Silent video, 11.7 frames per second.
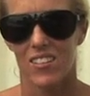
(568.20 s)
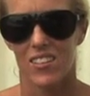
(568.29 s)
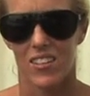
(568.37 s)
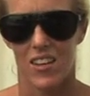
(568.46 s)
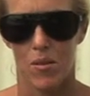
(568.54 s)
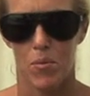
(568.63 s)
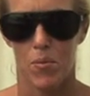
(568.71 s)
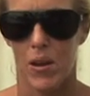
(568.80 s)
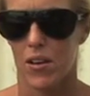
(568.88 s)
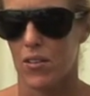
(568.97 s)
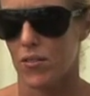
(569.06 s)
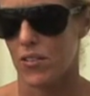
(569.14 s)
Yeah,
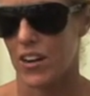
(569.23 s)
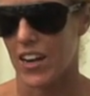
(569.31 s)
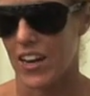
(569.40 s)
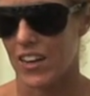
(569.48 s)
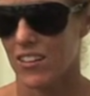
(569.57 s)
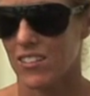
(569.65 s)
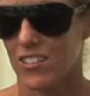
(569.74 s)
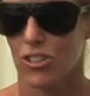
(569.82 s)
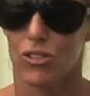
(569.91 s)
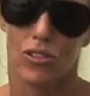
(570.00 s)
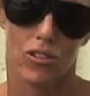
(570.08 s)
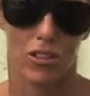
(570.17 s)
preparing for a heat
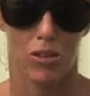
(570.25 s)
sort